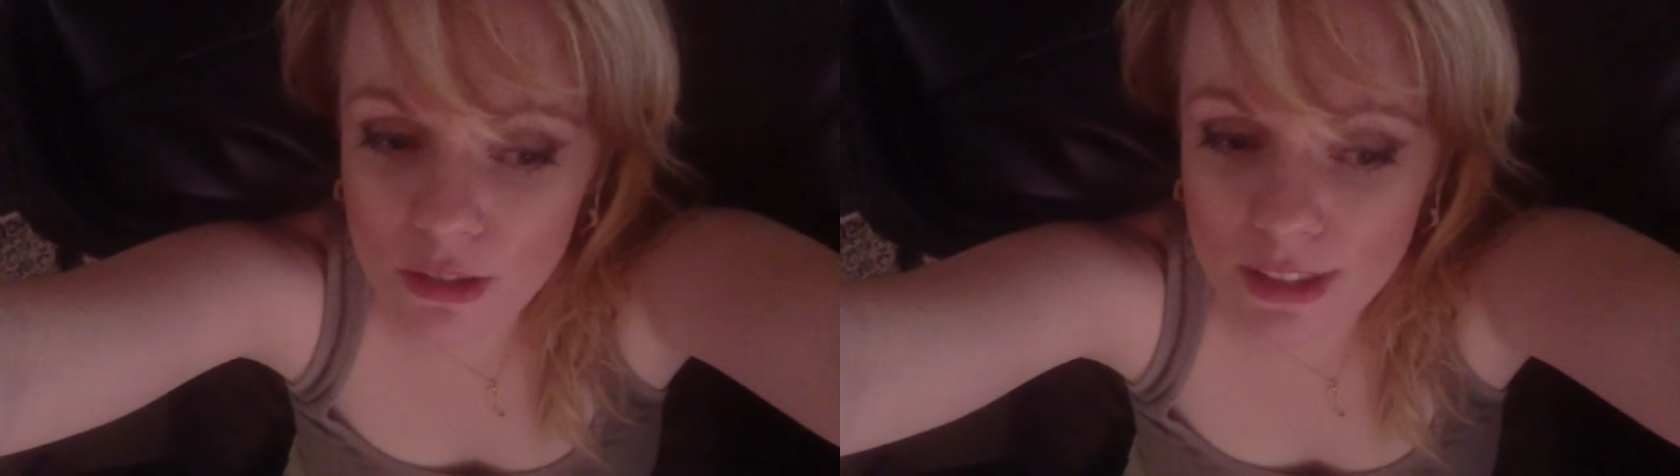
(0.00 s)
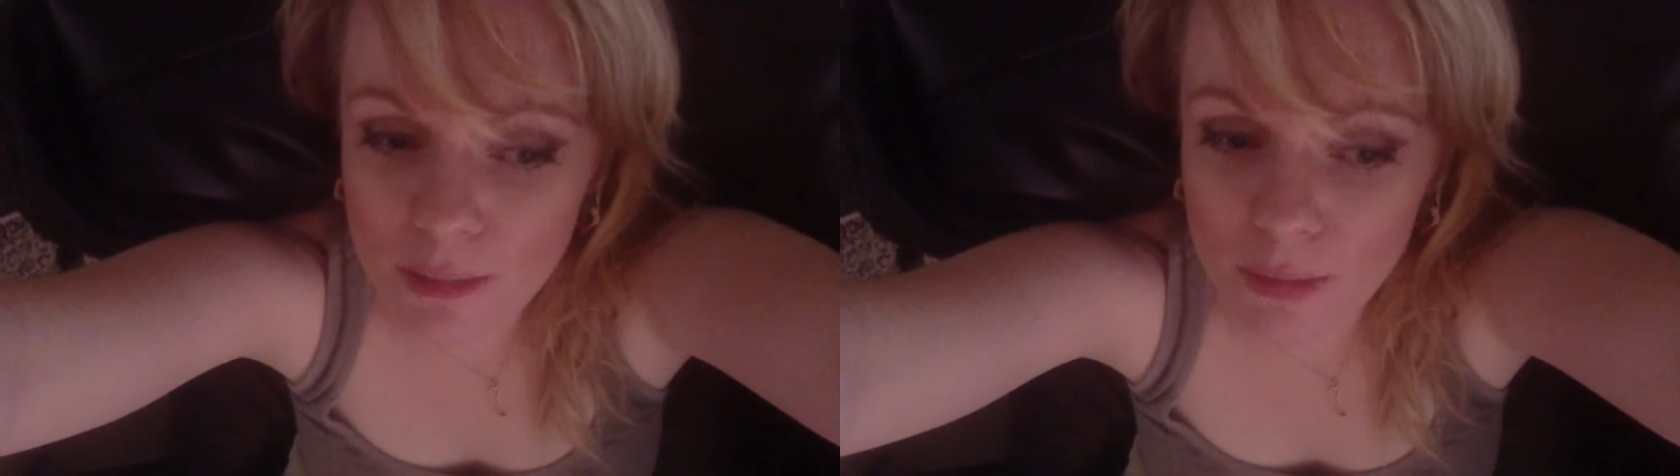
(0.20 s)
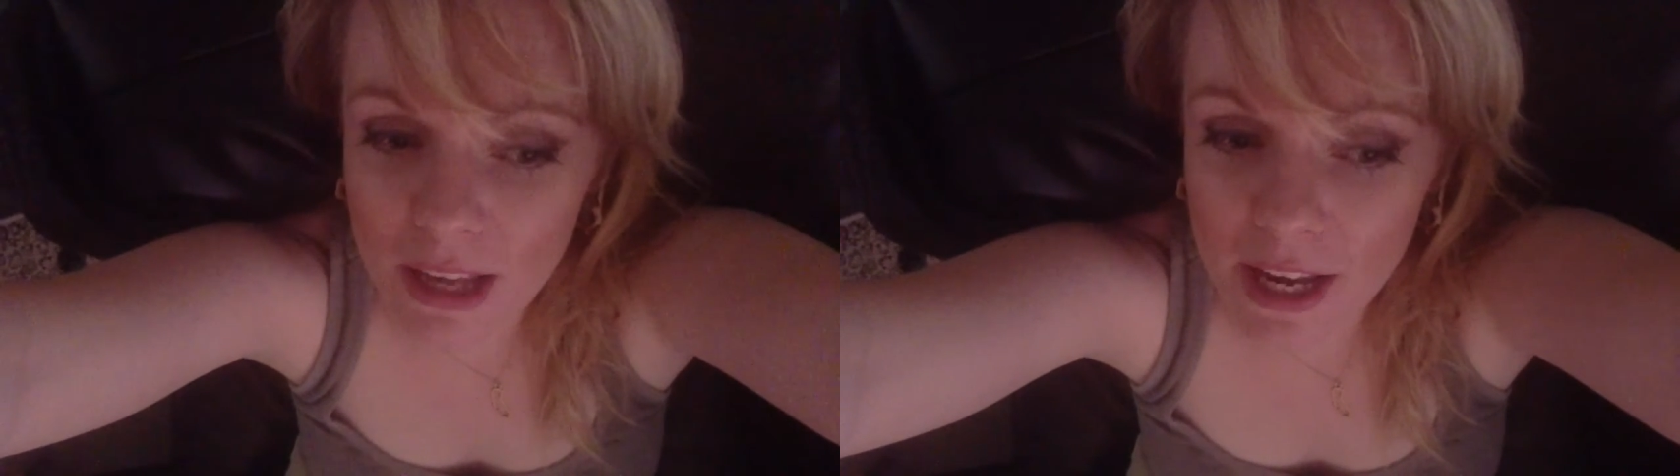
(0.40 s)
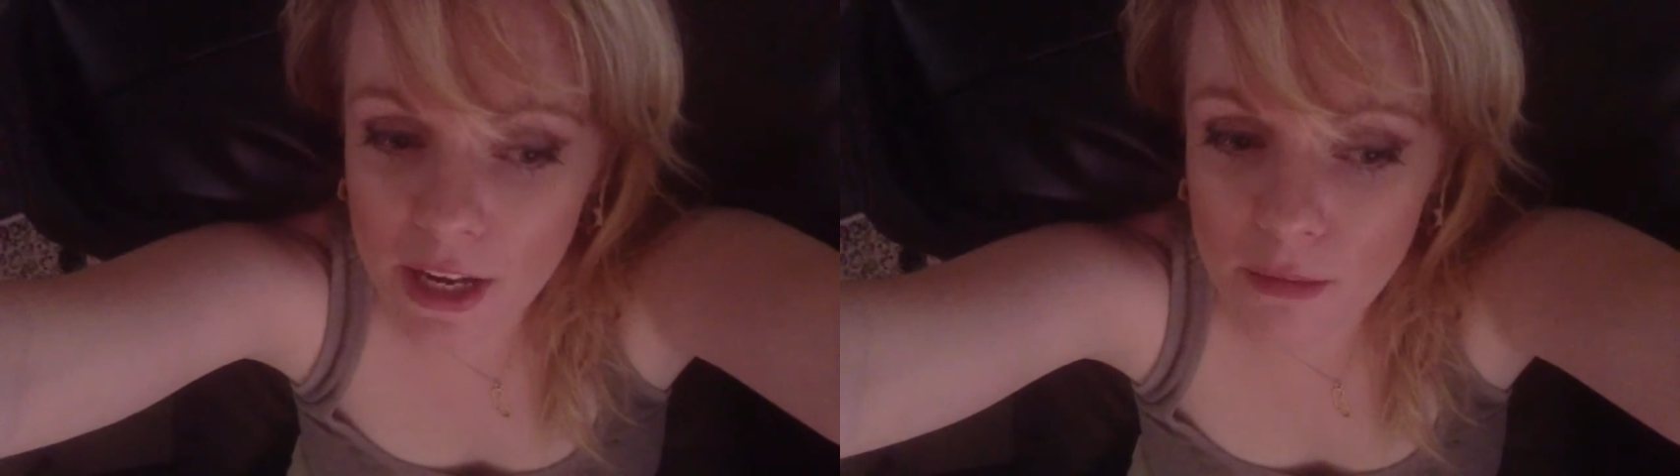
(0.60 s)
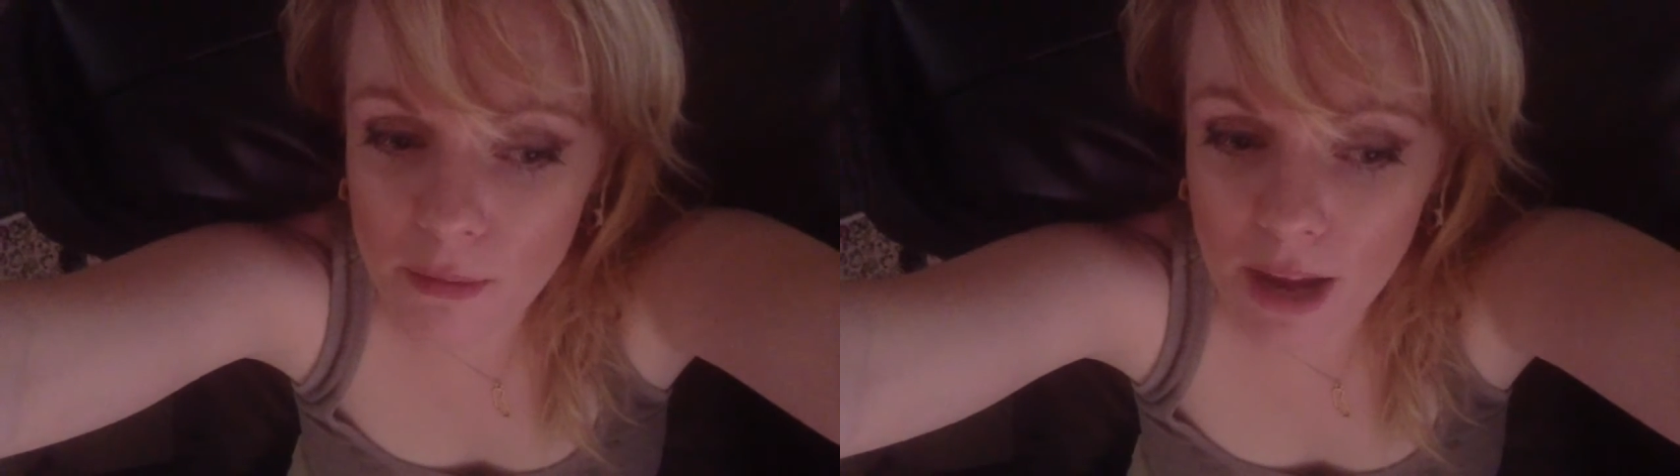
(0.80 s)

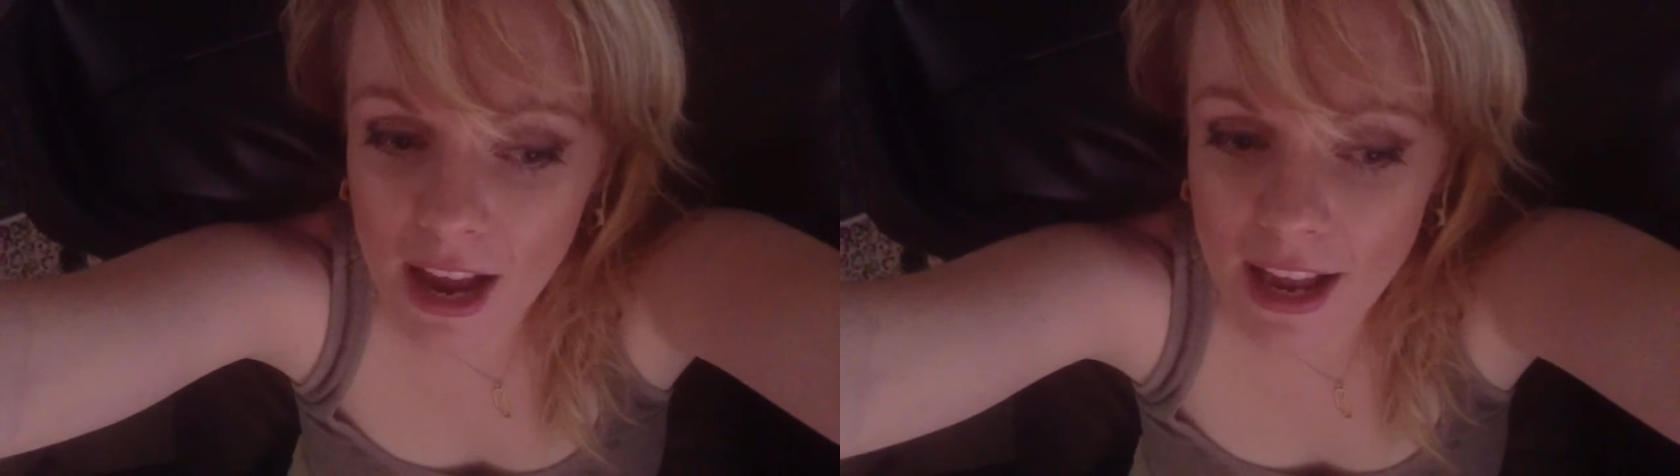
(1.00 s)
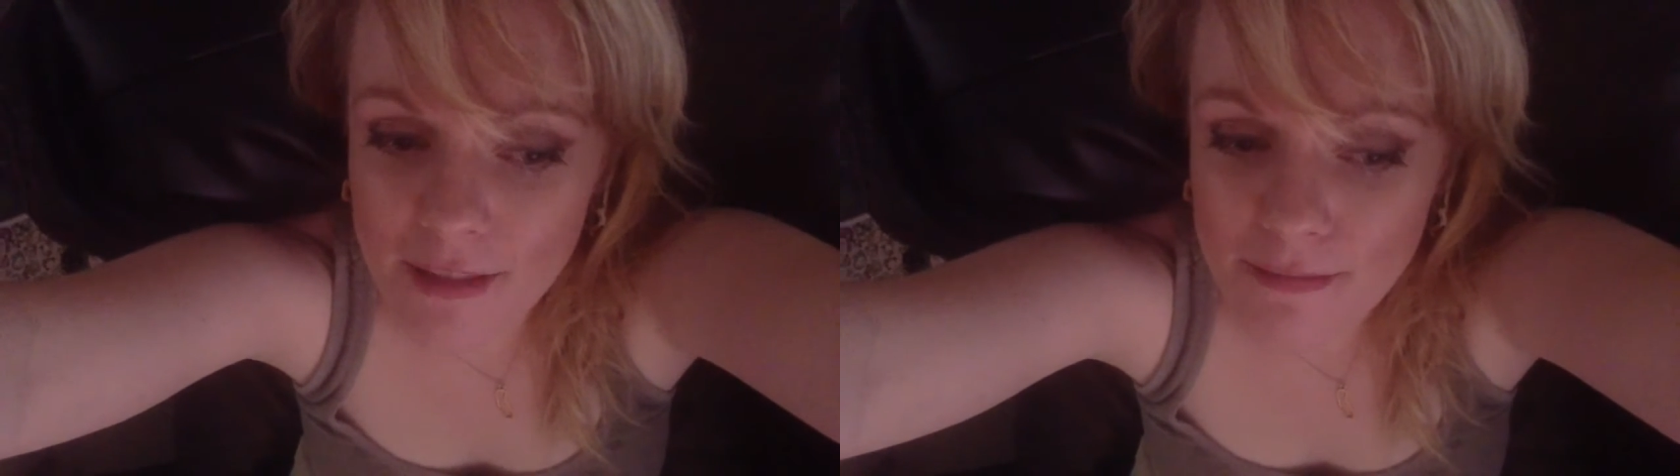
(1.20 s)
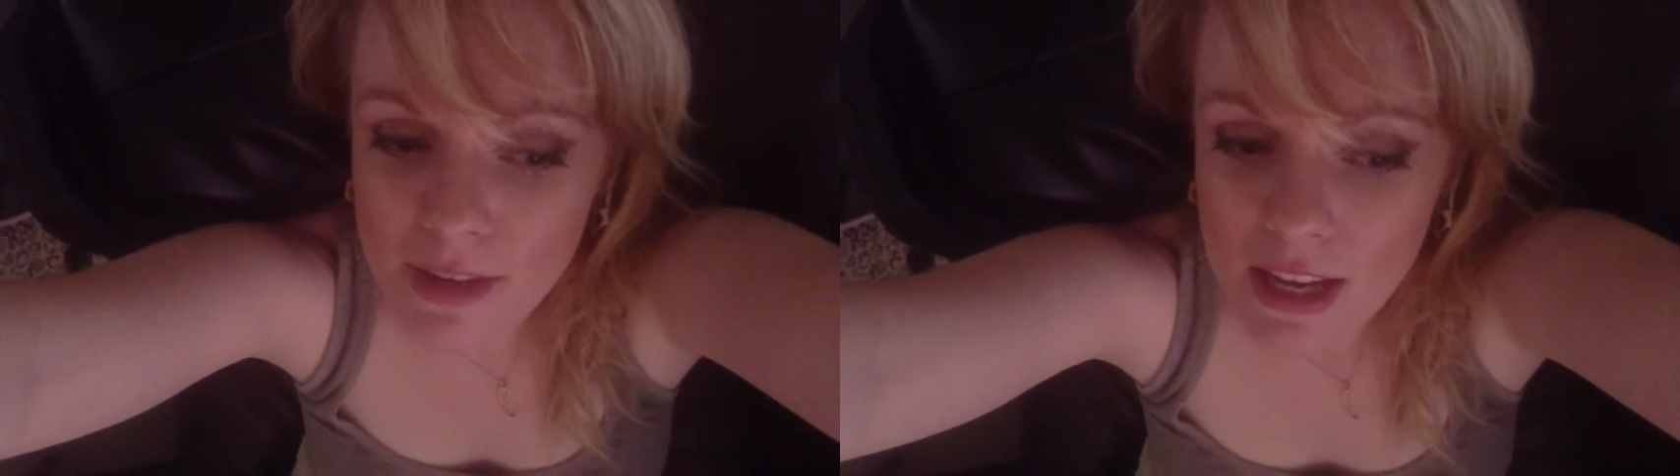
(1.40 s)
explain, but